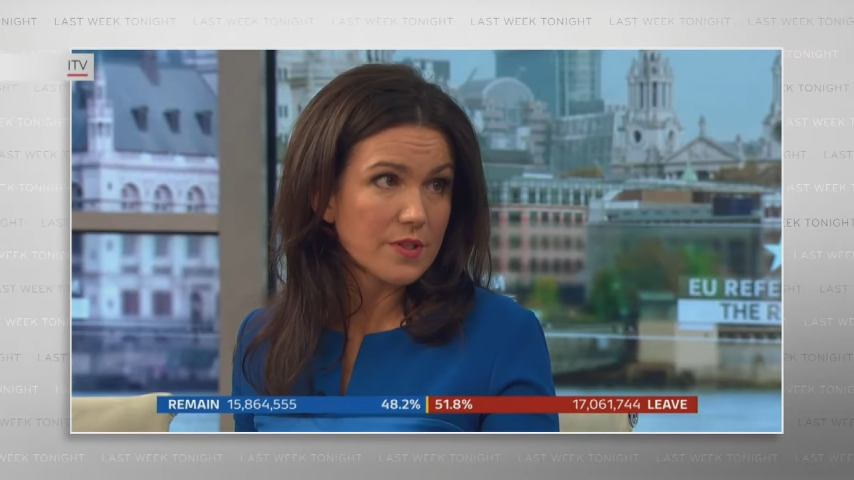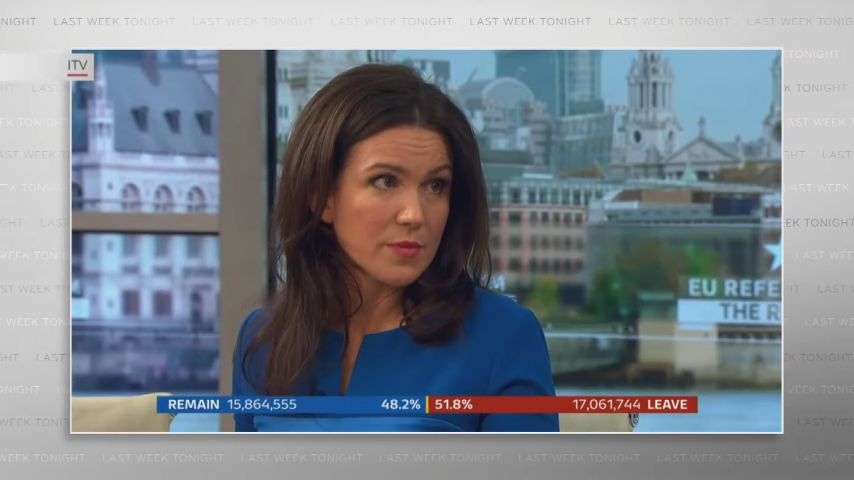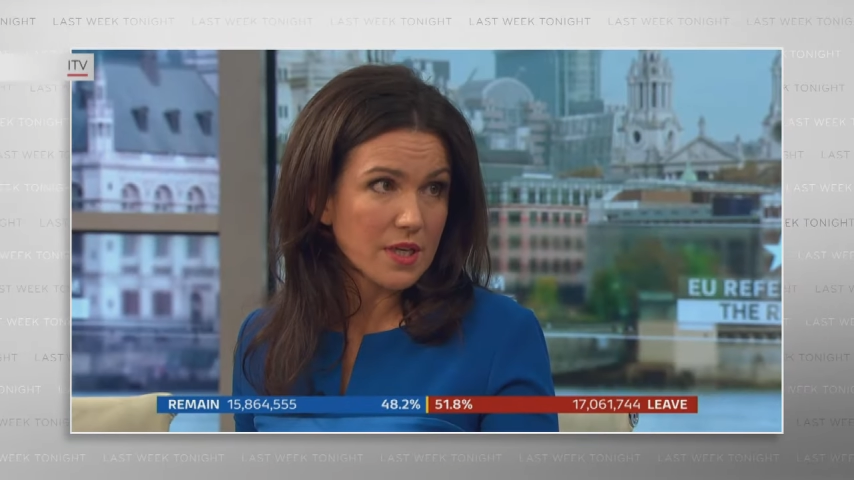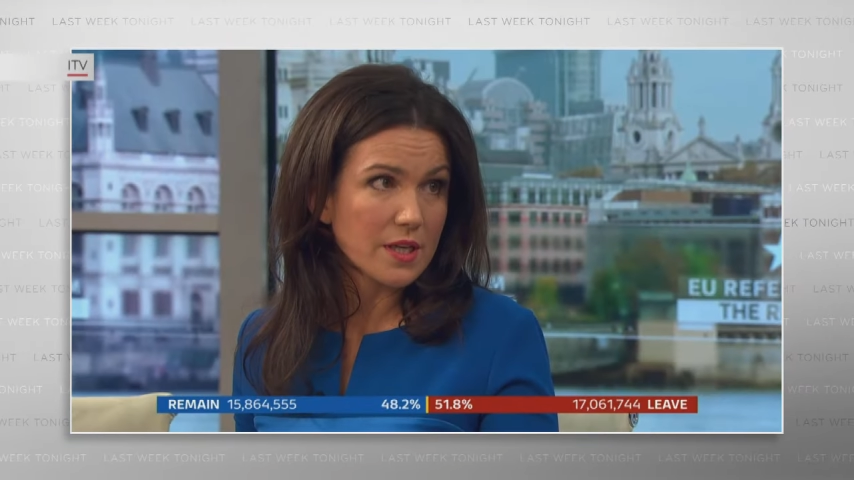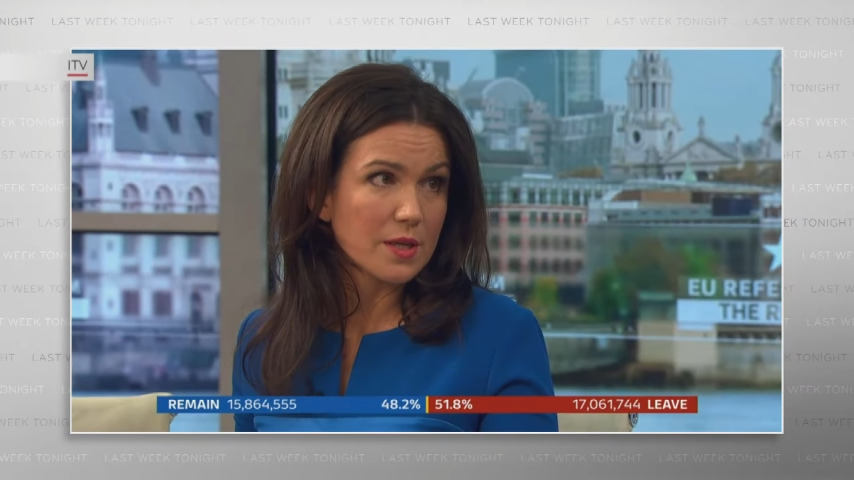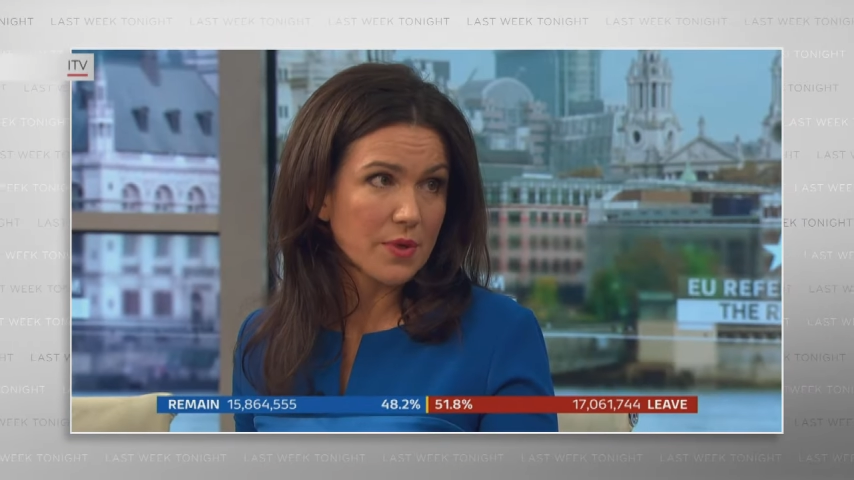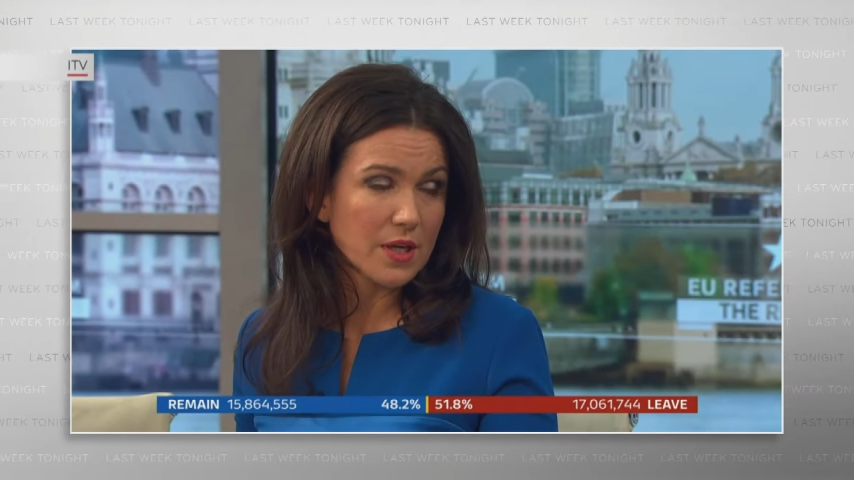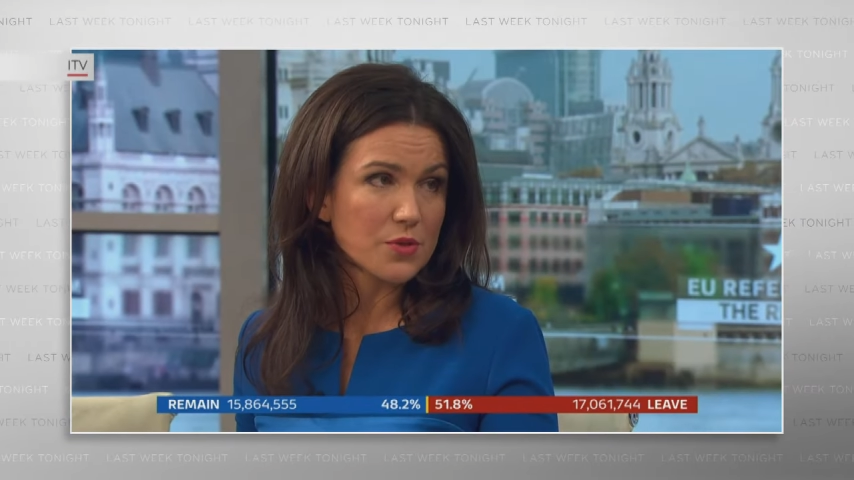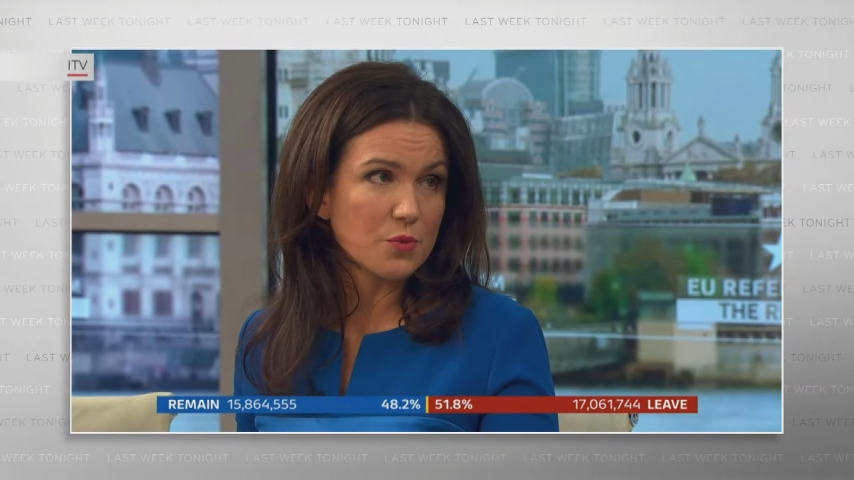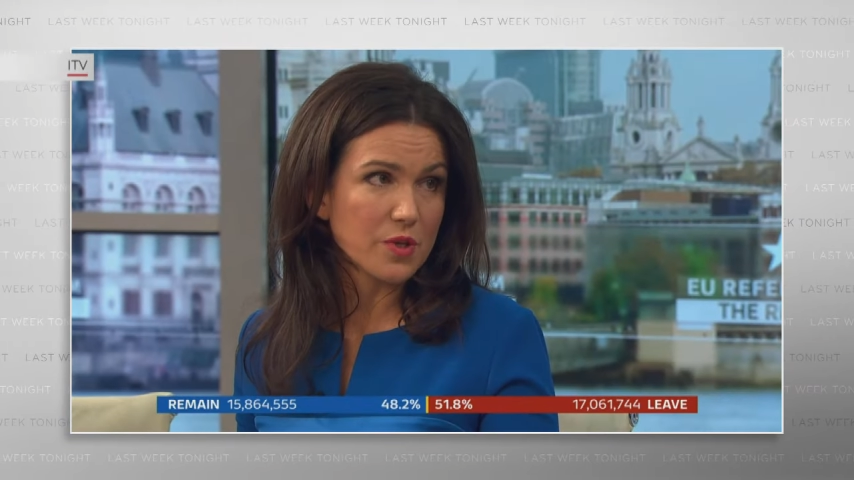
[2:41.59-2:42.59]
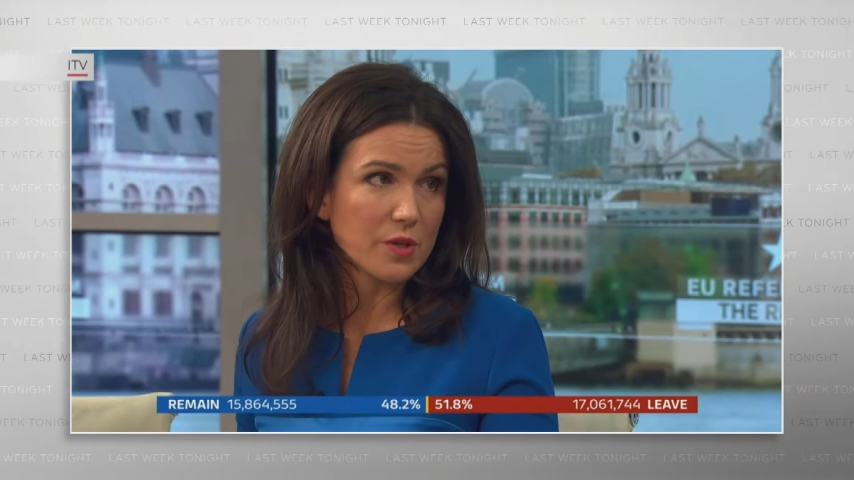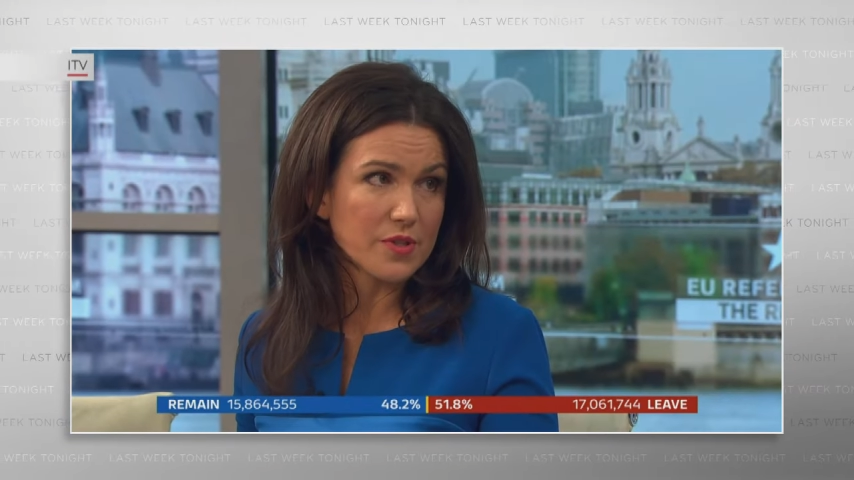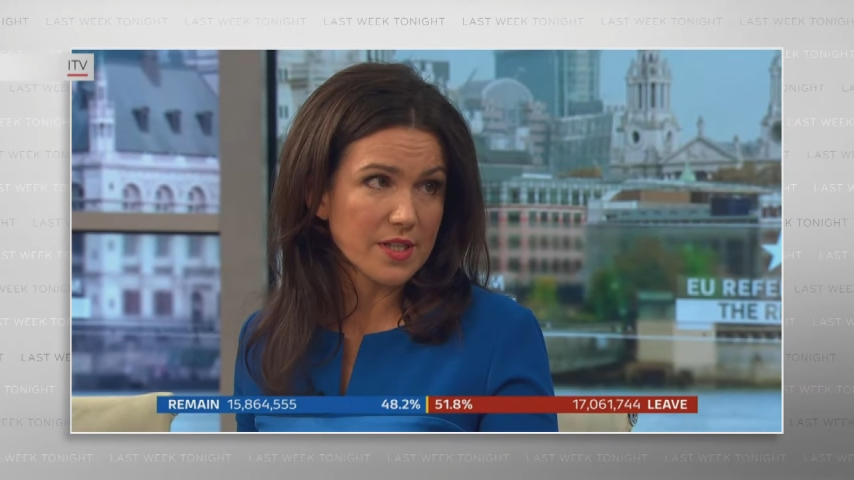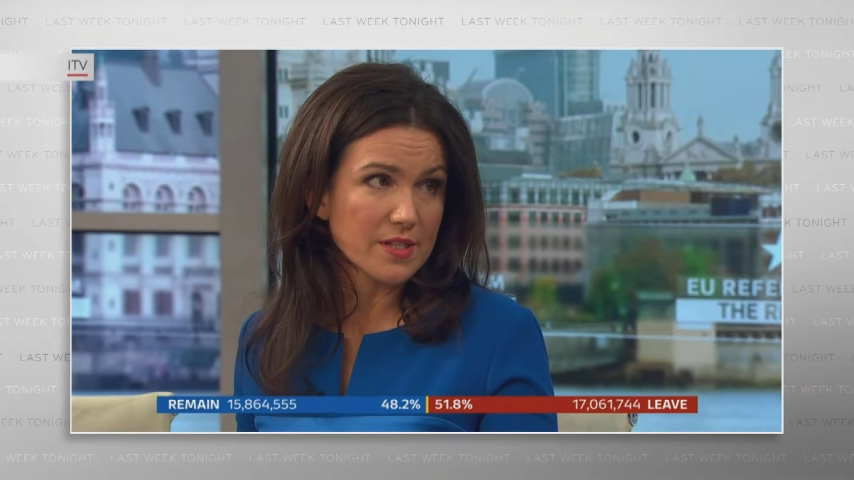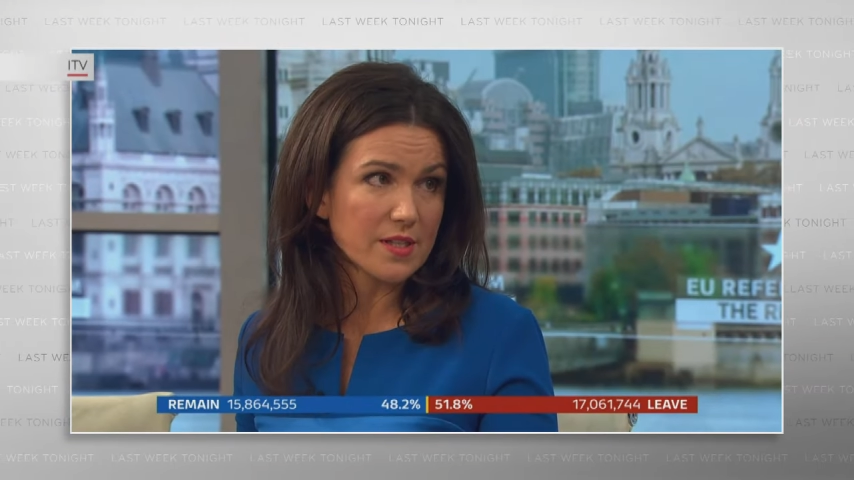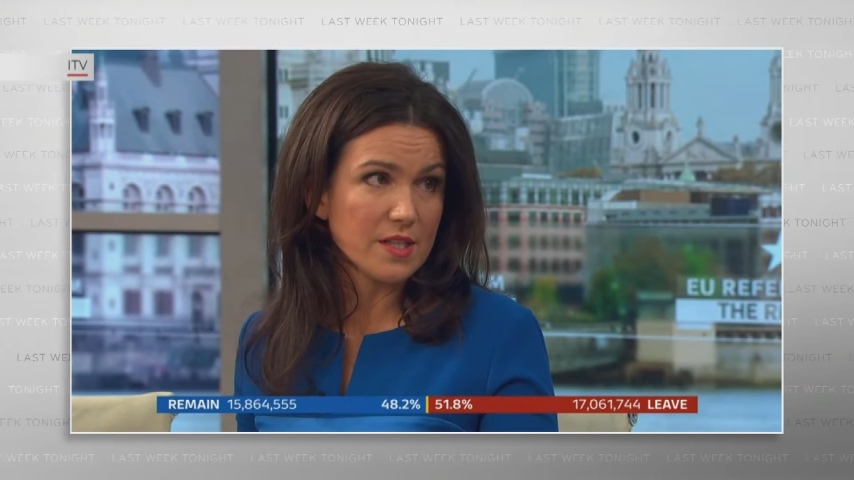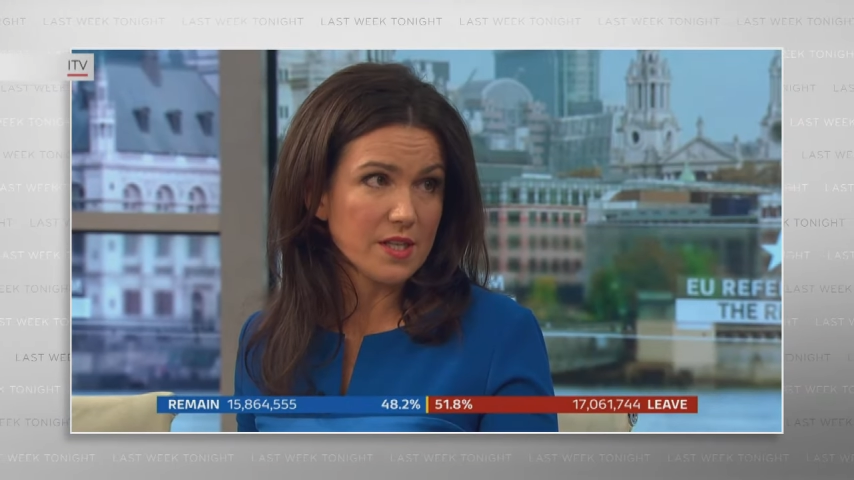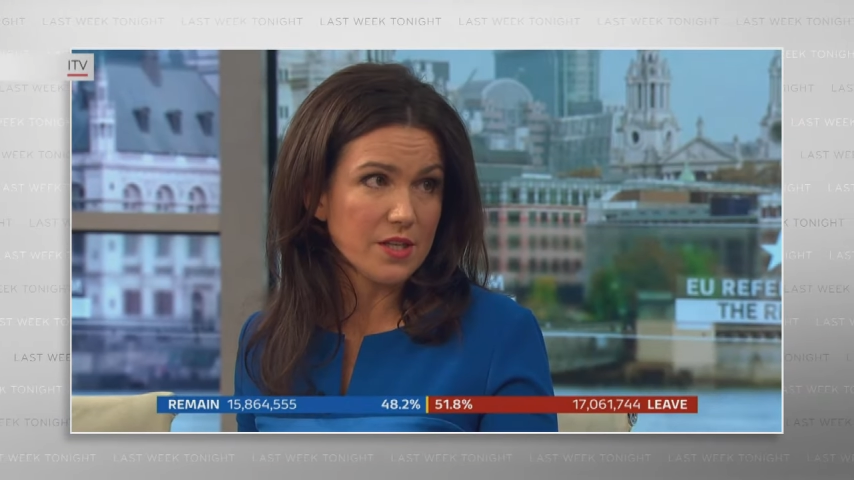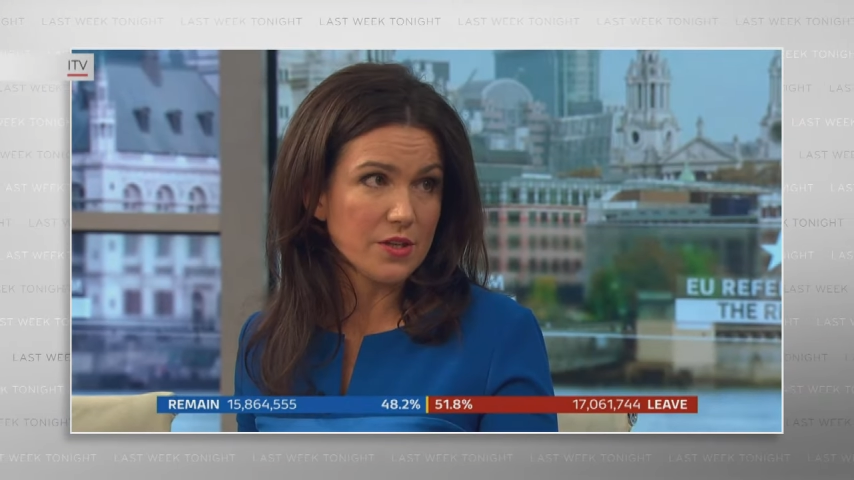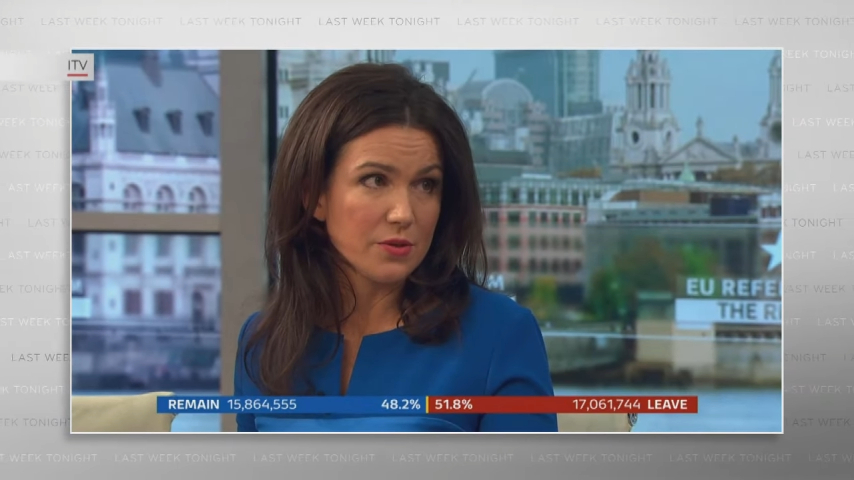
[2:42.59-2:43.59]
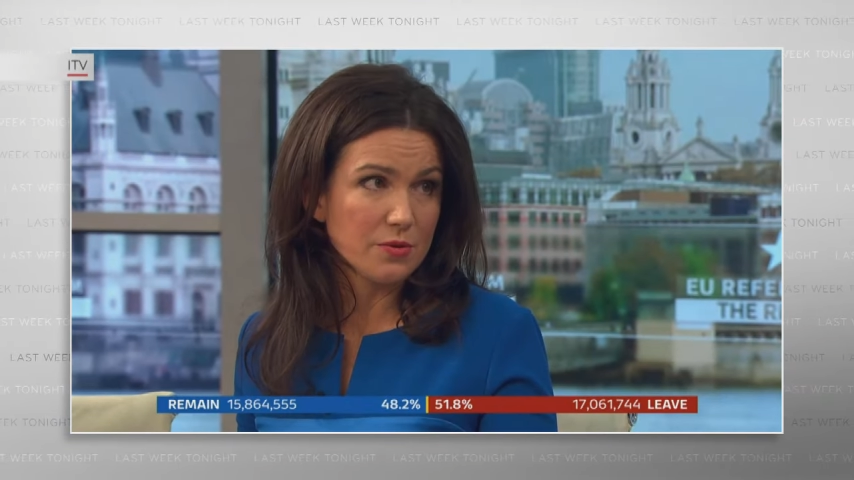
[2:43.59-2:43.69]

million a week we send to the EU,